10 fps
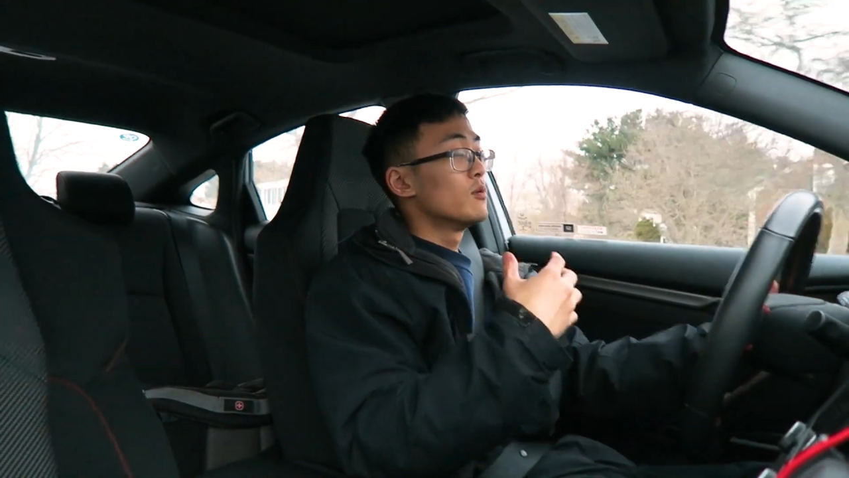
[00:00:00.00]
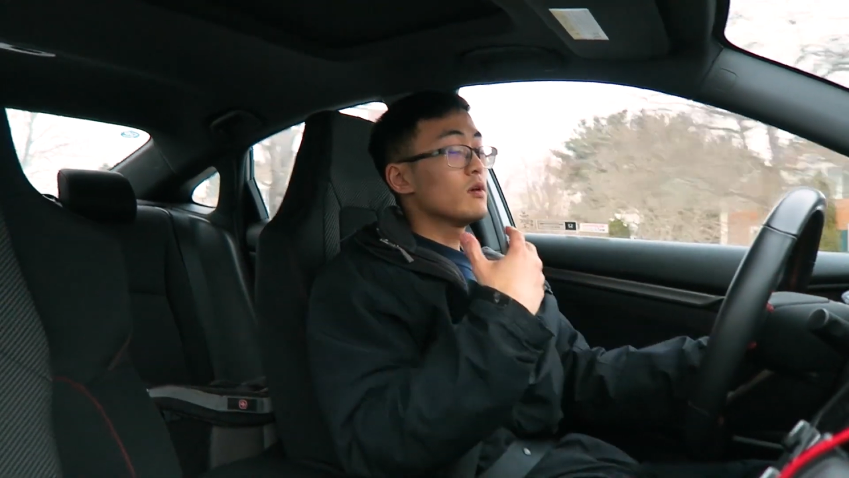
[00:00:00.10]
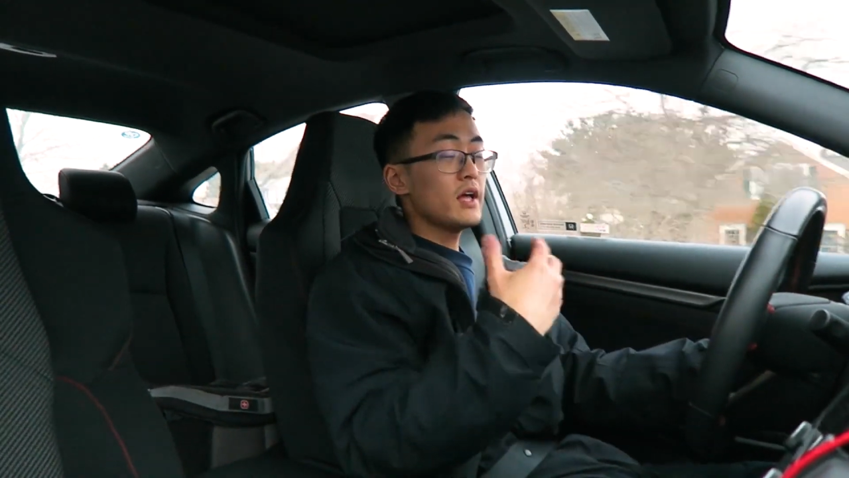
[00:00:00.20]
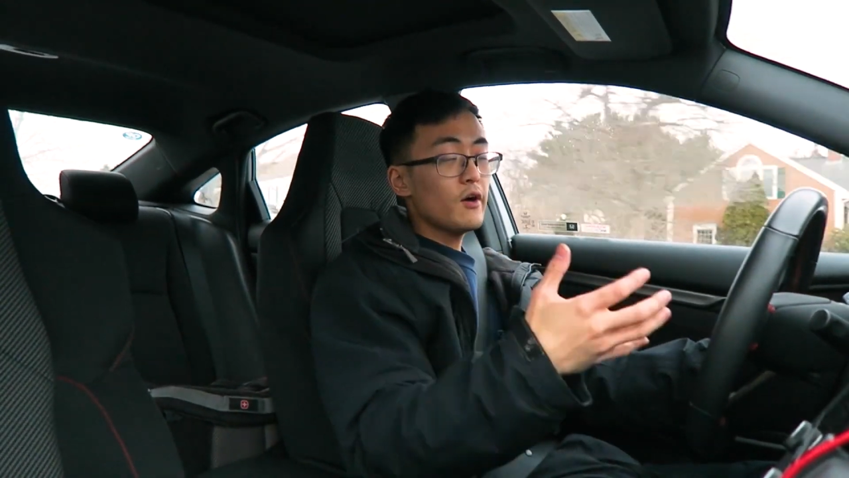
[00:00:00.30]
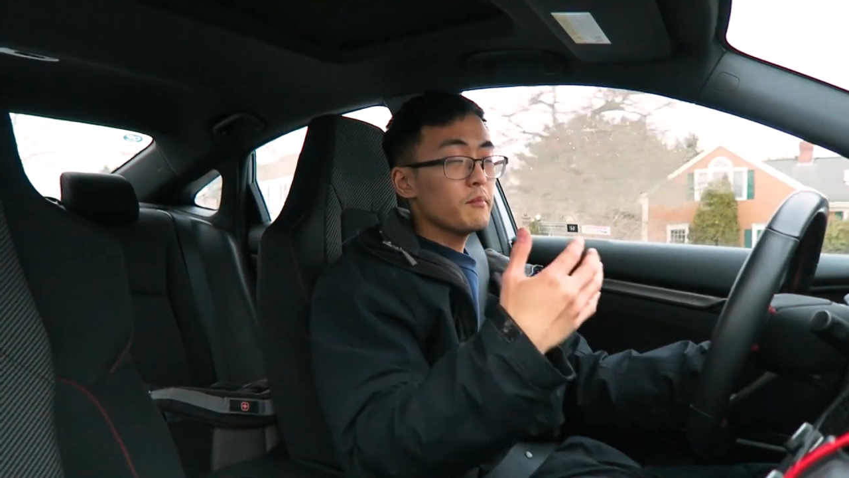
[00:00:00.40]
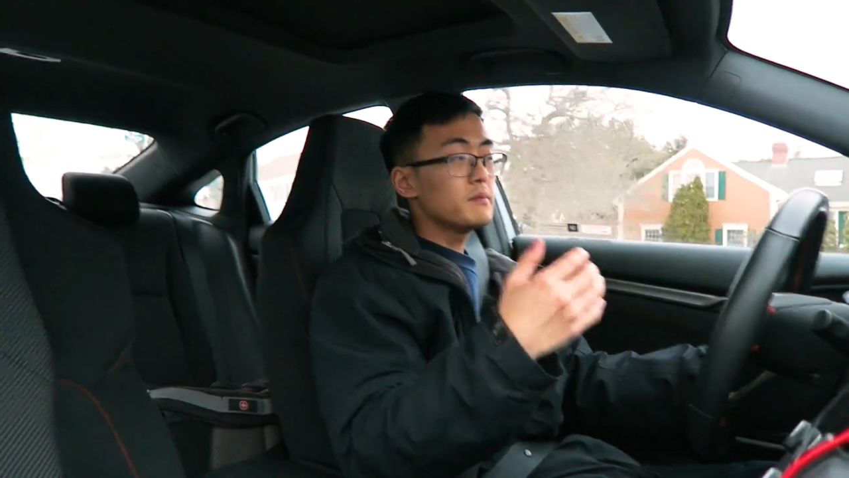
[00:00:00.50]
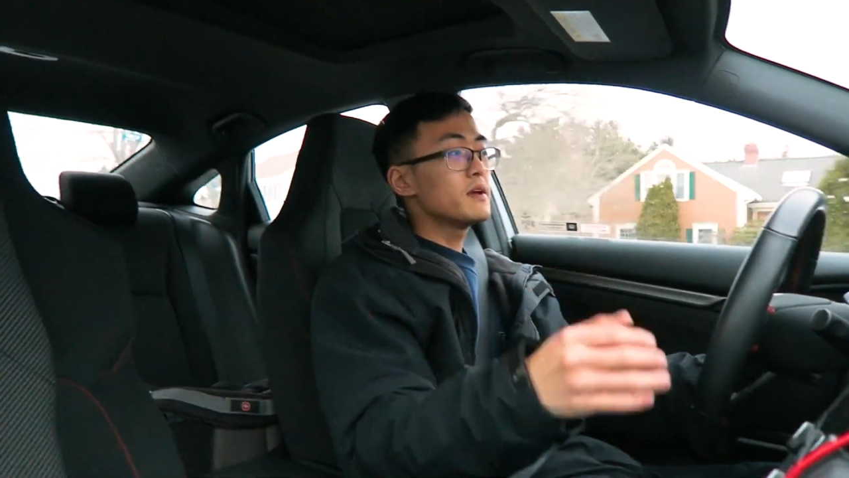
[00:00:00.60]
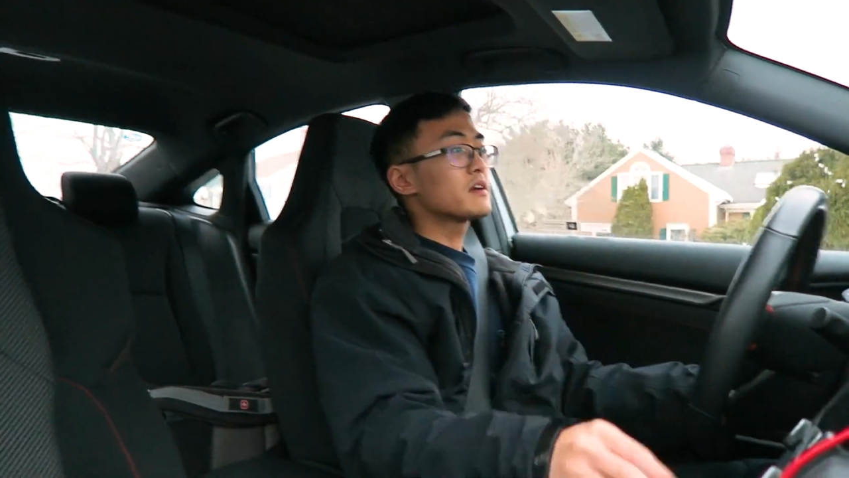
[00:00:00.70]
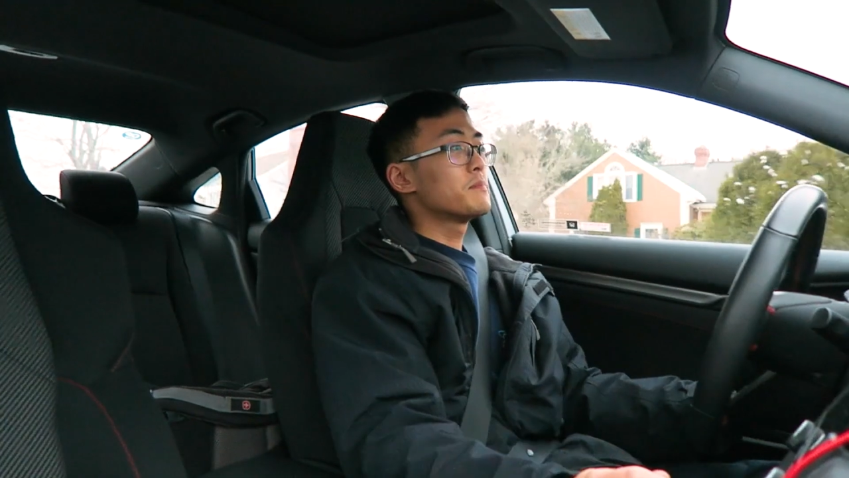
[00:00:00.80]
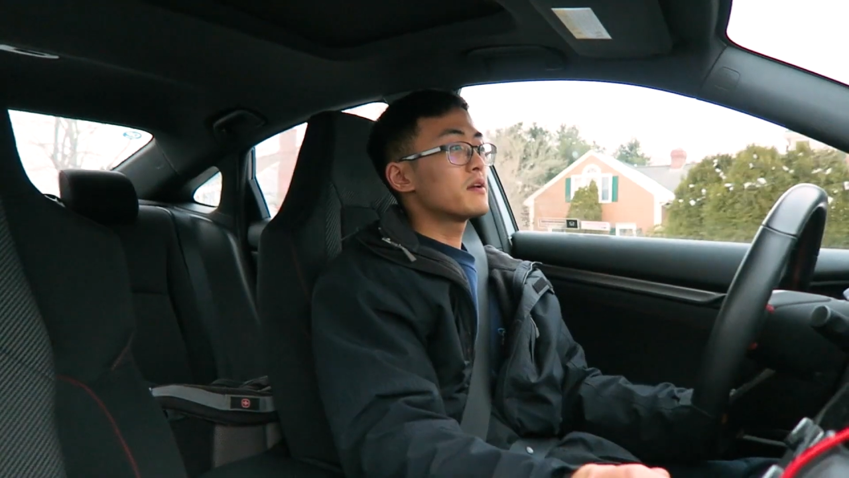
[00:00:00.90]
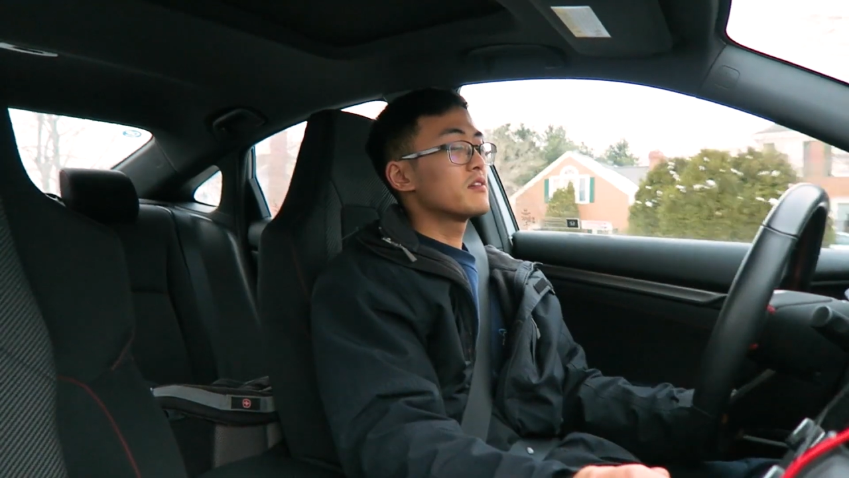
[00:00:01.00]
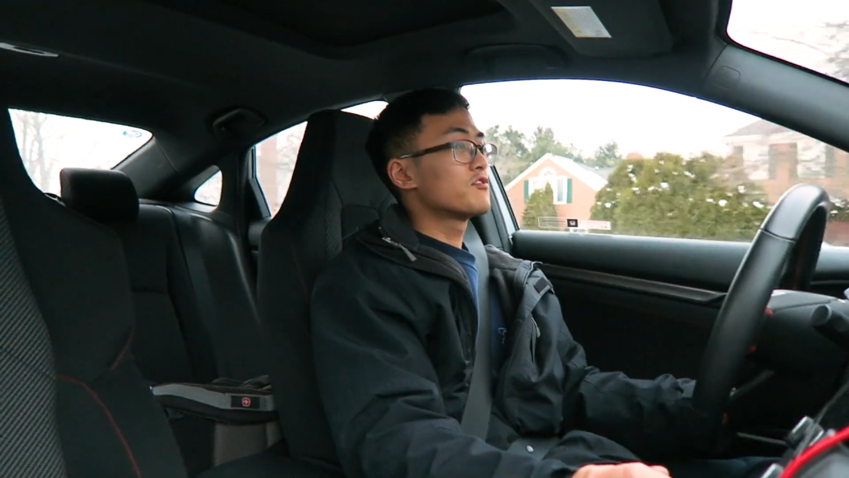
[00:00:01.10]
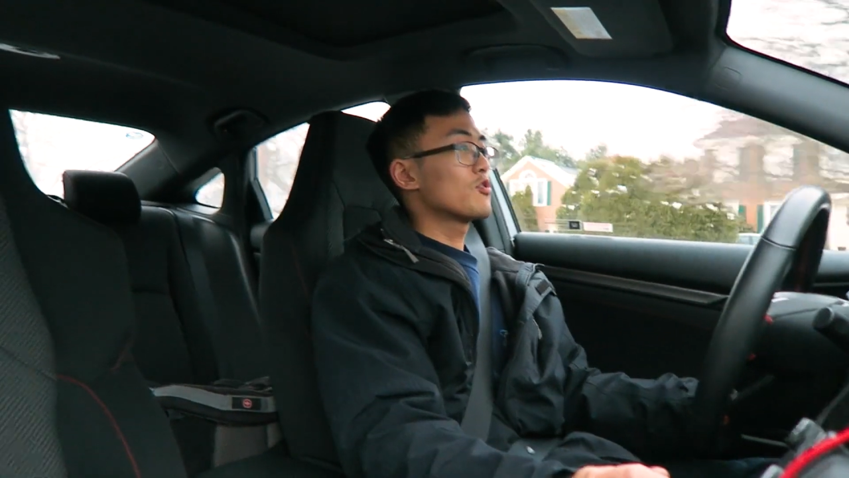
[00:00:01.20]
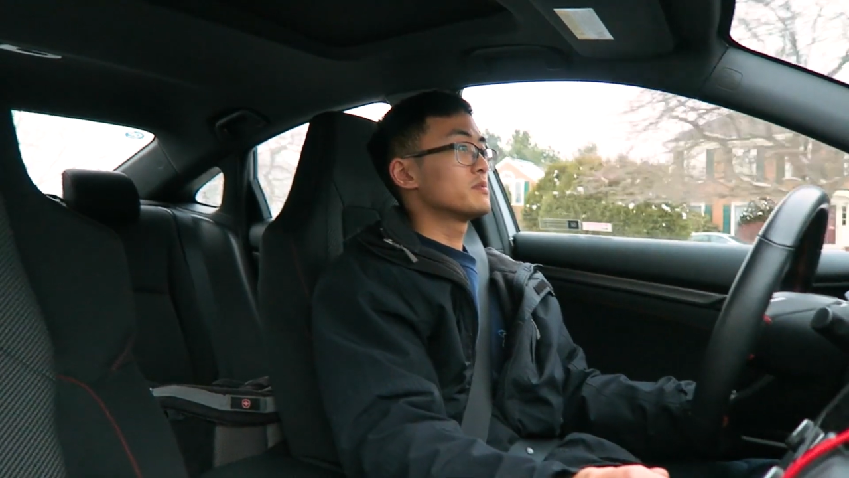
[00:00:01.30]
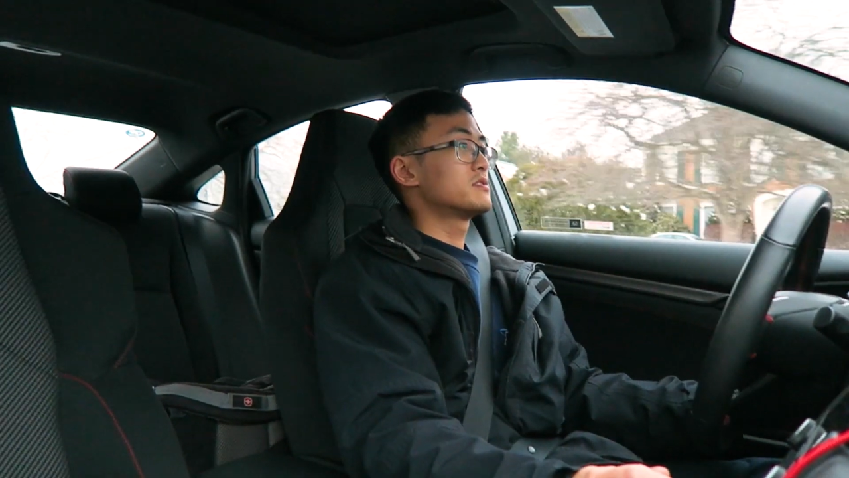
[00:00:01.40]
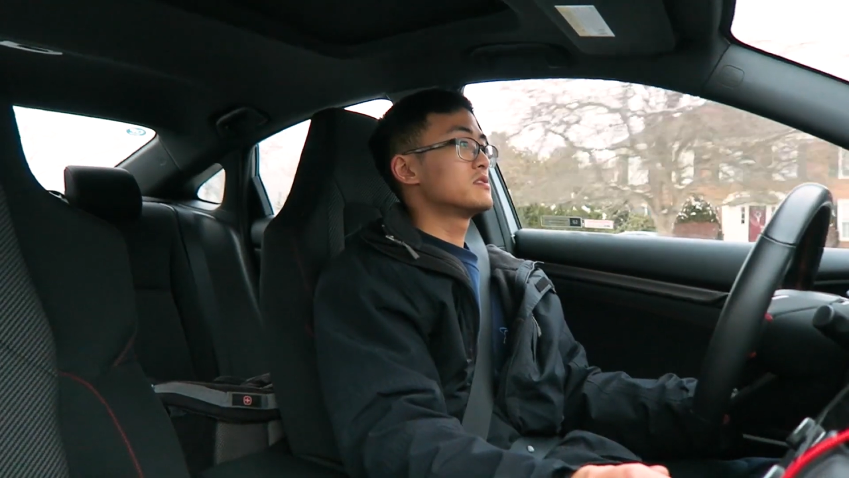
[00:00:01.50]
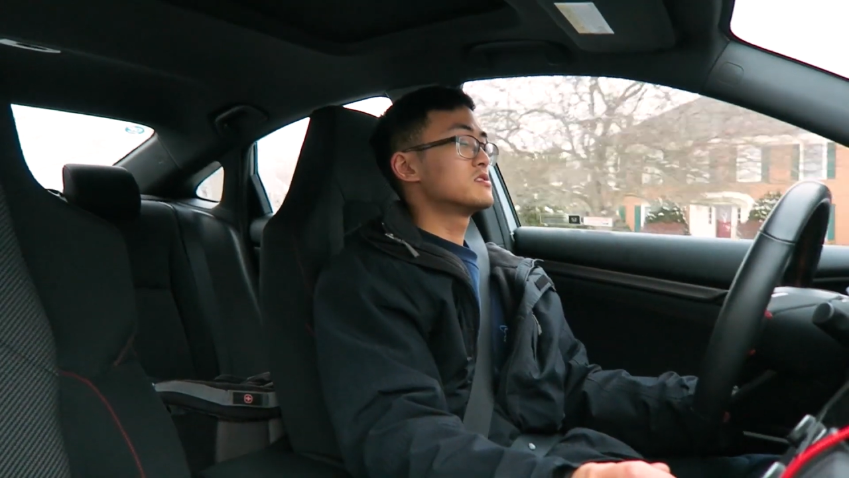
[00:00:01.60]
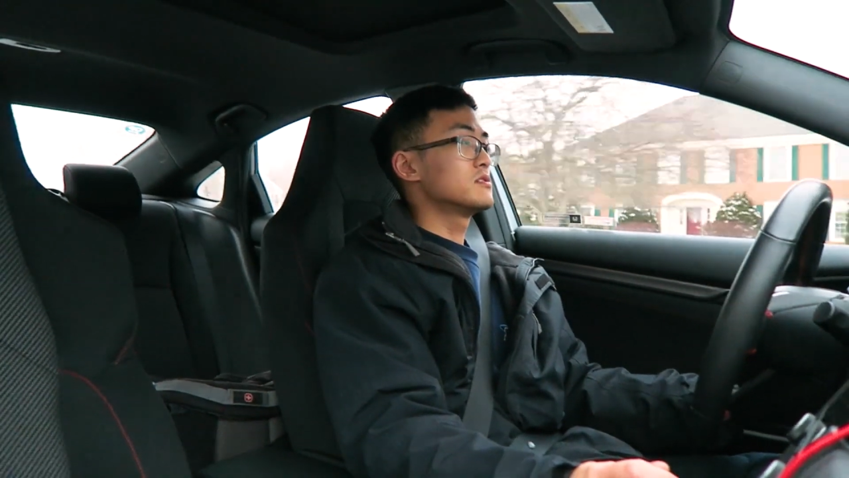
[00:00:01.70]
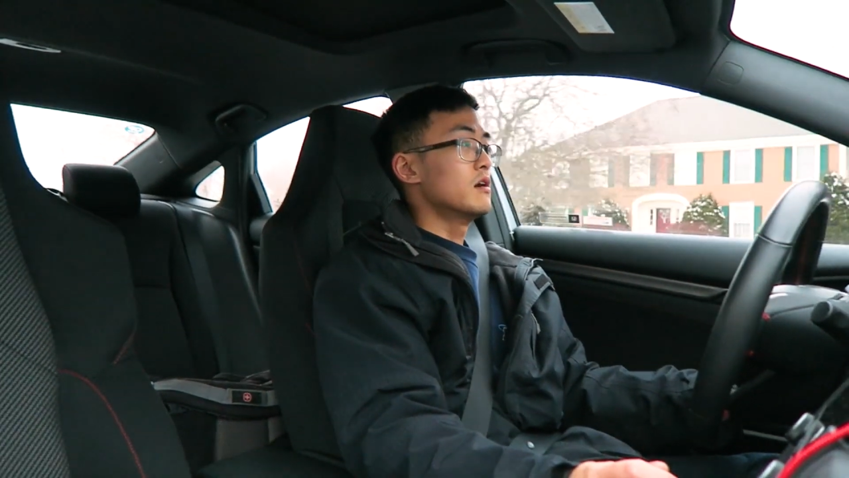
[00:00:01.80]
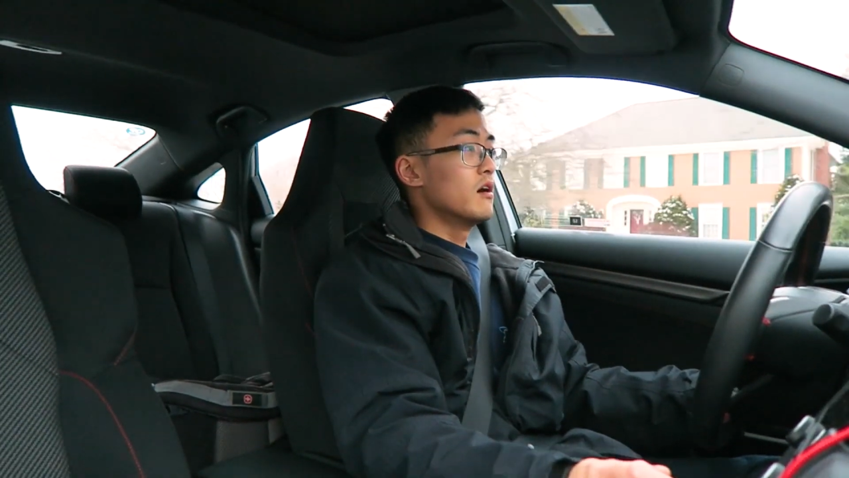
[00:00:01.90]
will help me make a better informed decision